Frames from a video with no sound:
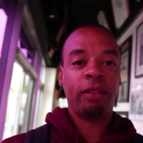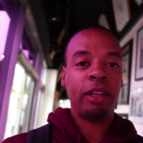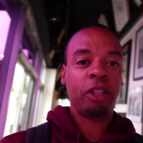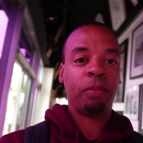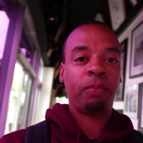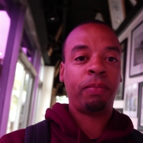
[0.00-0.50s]

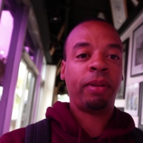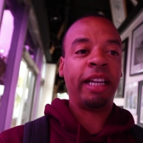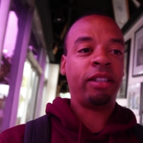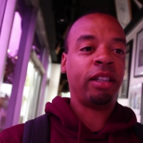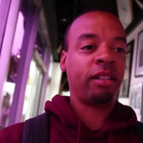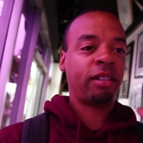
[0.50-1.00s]
this
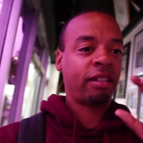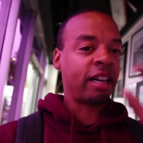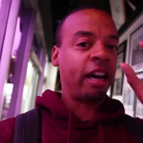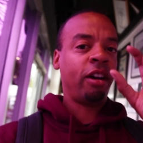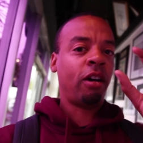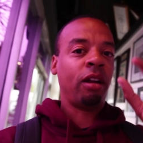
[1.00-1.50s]
place is
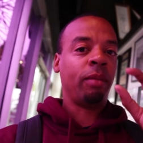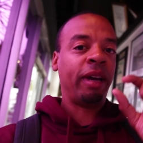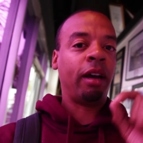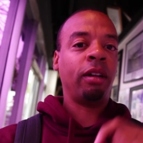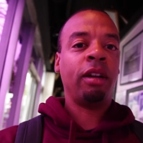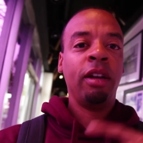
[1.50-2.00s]
kind of all
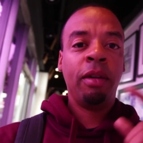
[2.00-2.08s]
about,